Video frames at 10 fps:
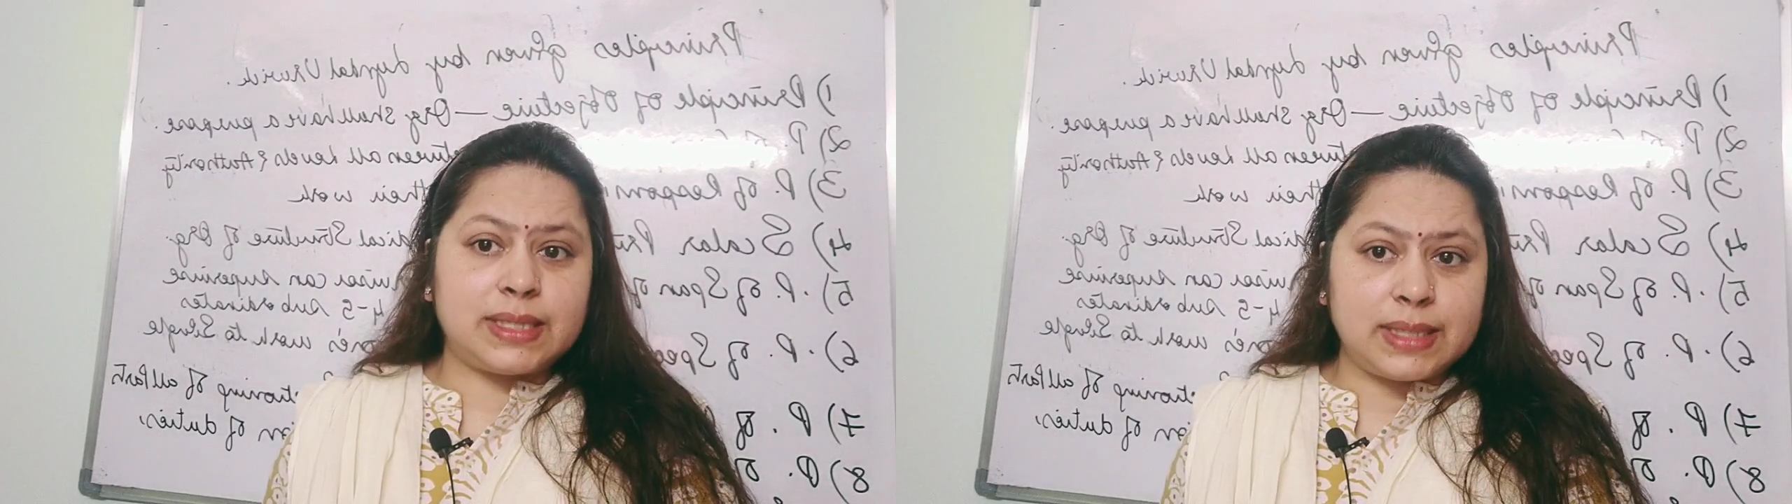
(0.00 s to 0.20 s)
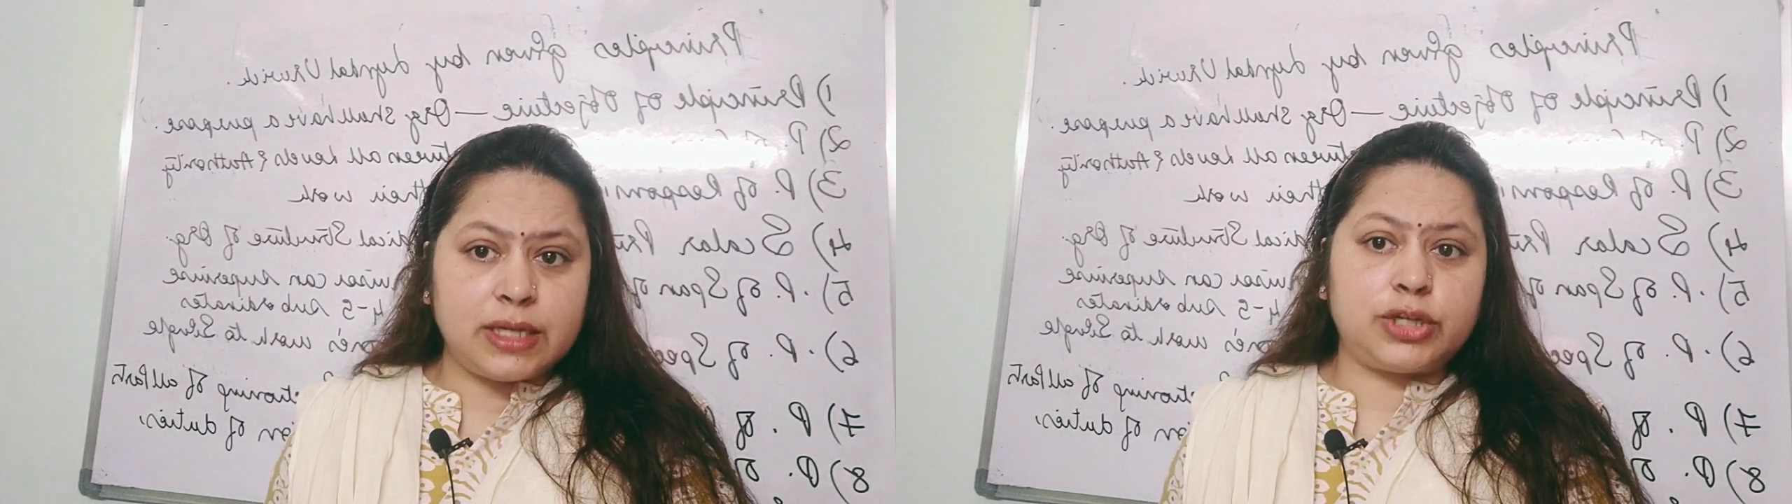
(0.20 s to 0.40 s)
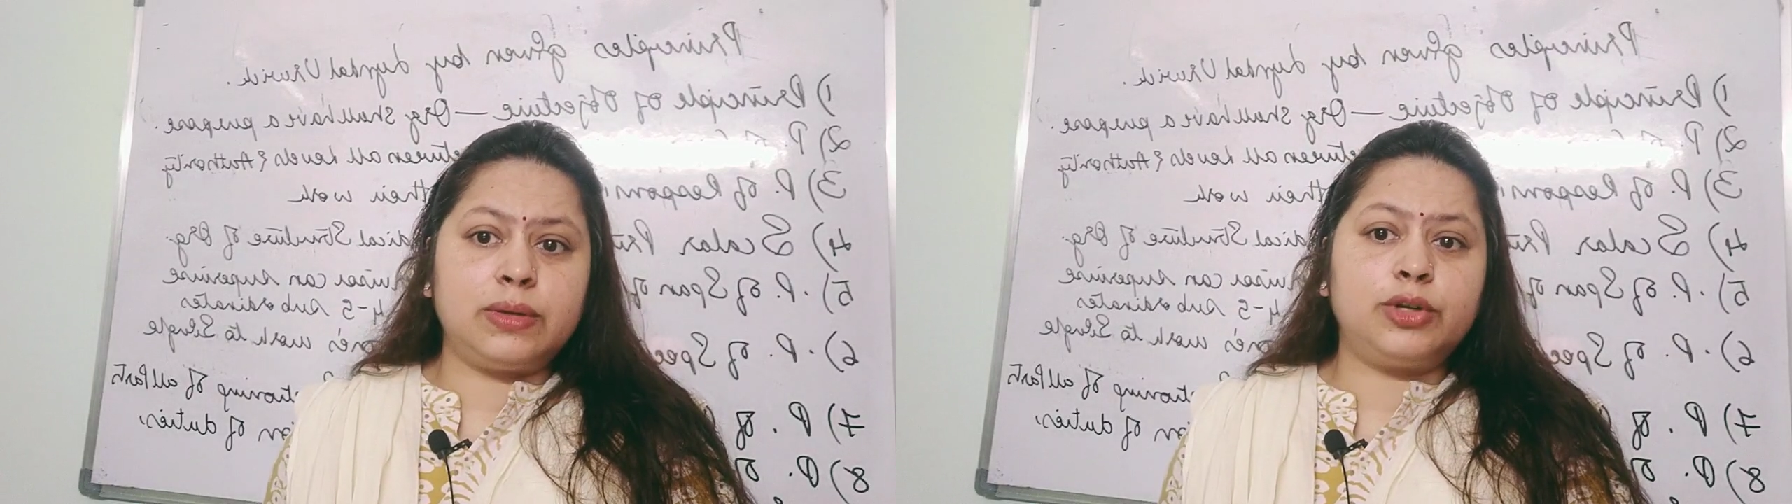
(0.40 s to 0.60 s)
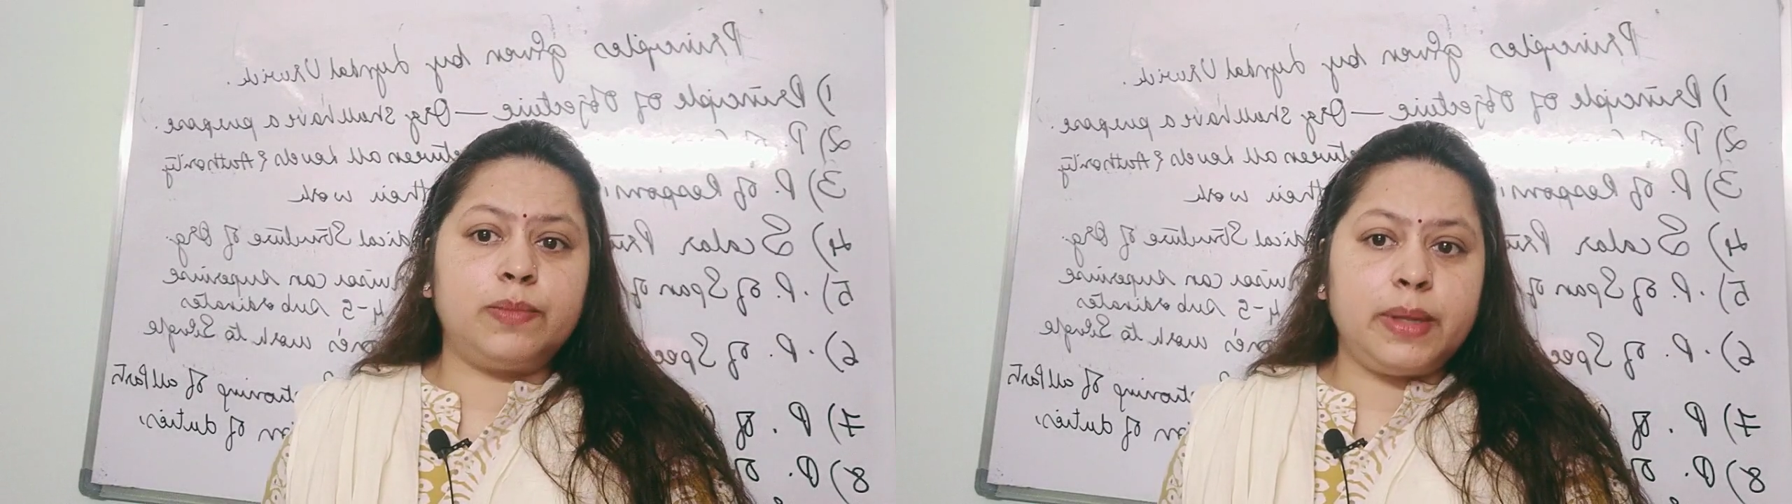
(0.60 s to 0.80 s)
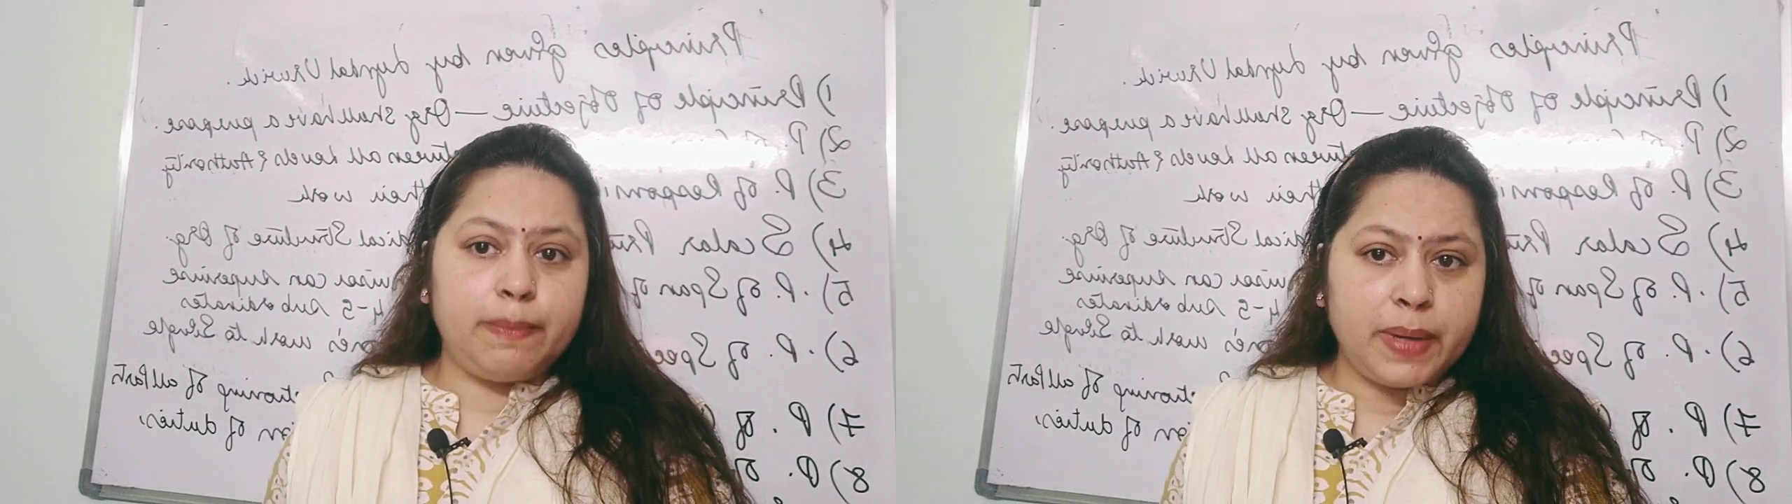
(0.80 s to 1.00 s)
Station
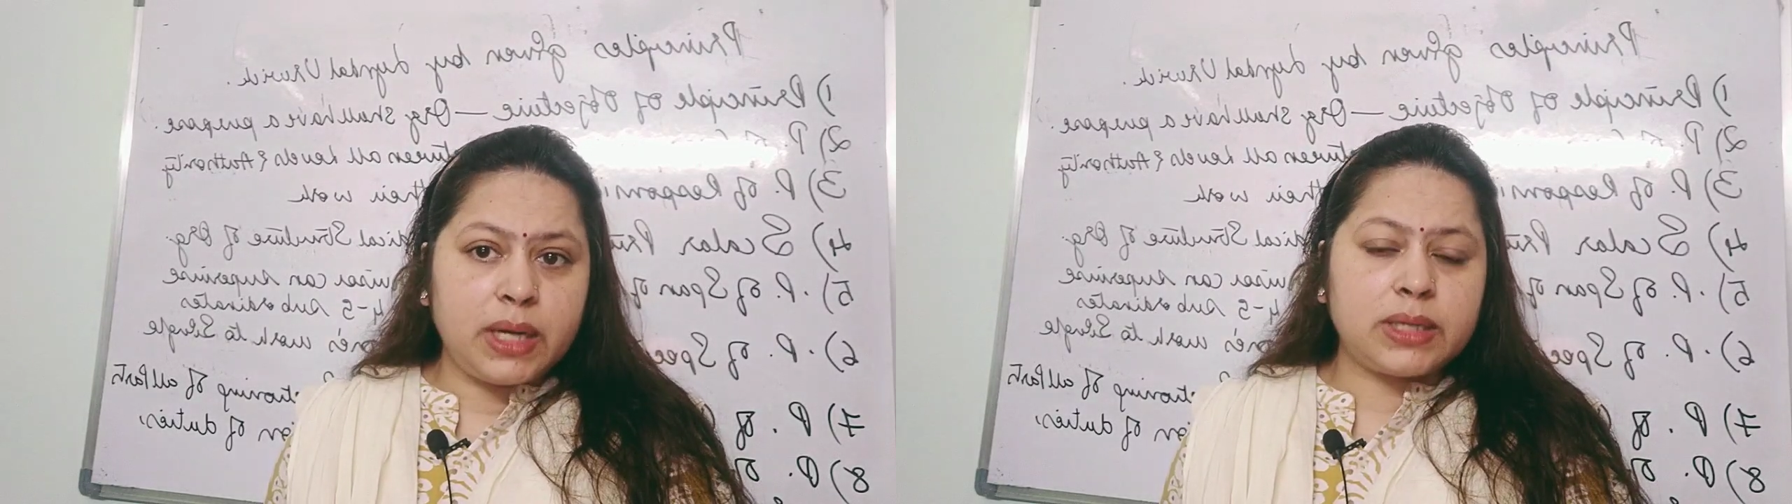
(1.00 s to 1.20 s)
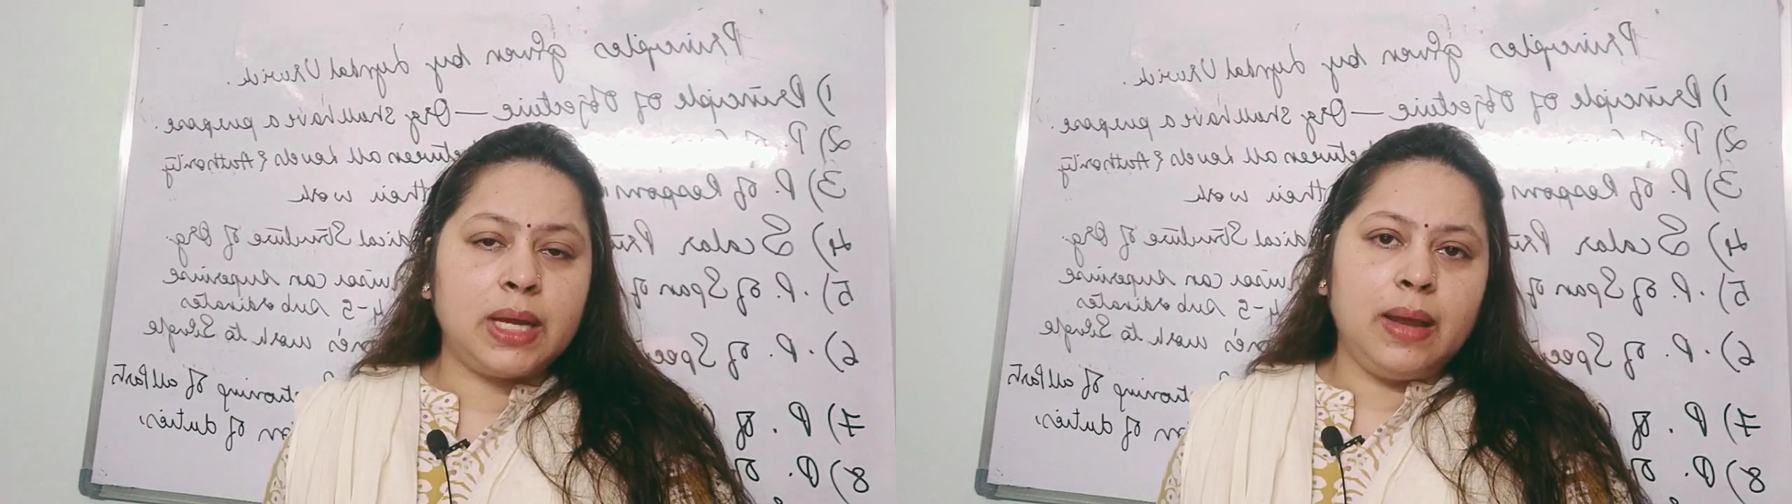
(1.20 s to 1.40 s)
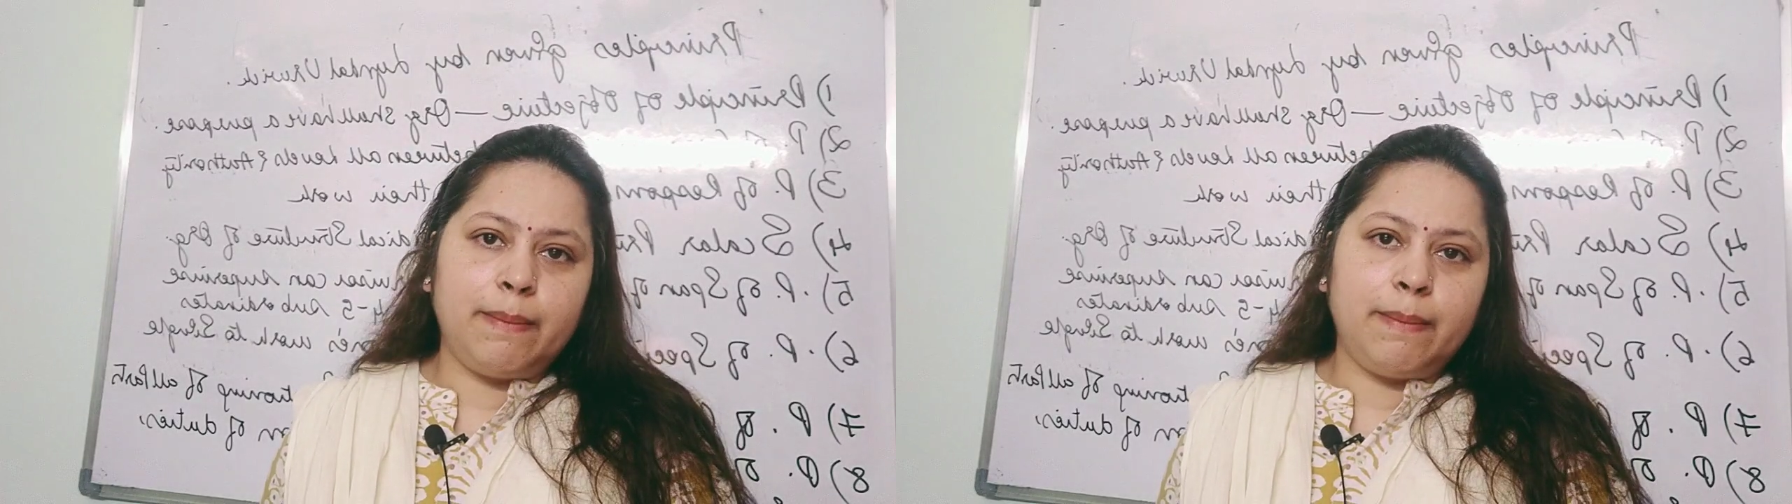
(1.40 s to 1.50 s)
to be built